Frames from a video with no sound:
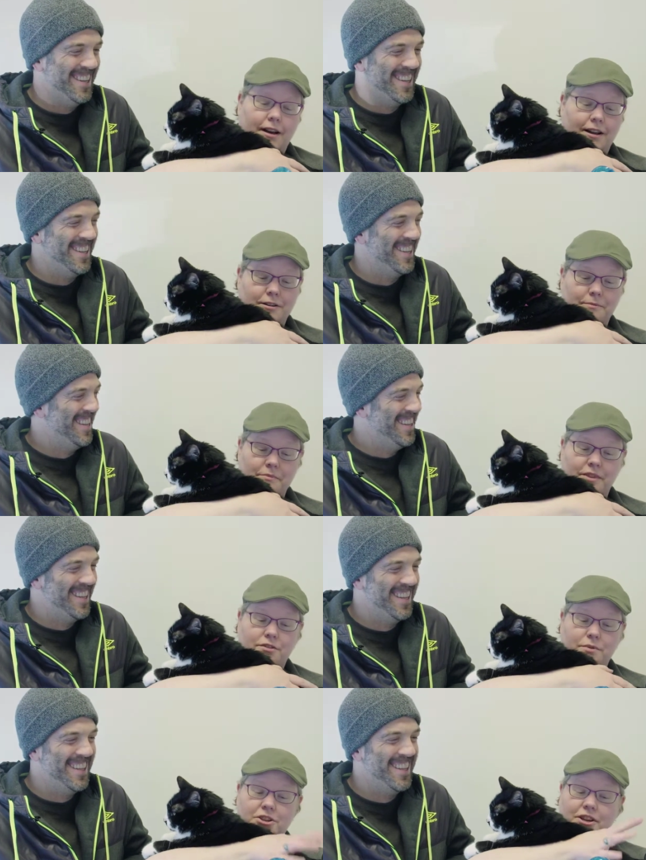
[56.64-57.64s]
Speaker 1: Um,
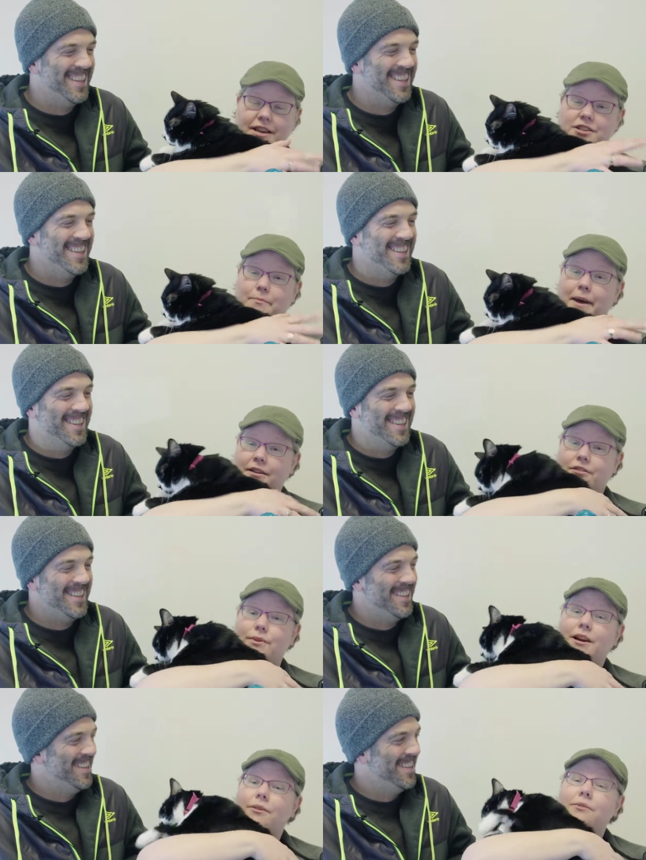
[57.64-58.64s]
this way she has to bat it
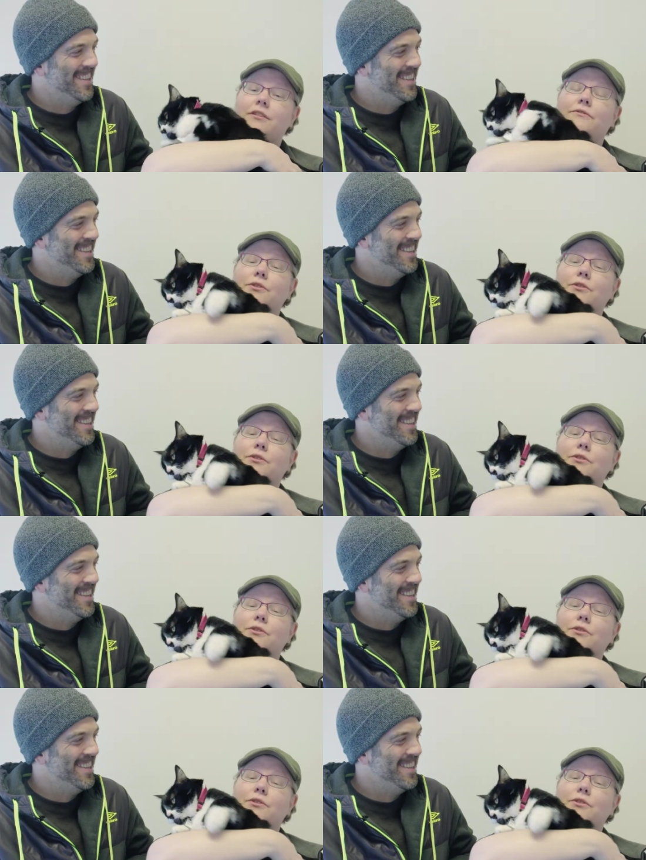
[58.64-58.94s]
around and a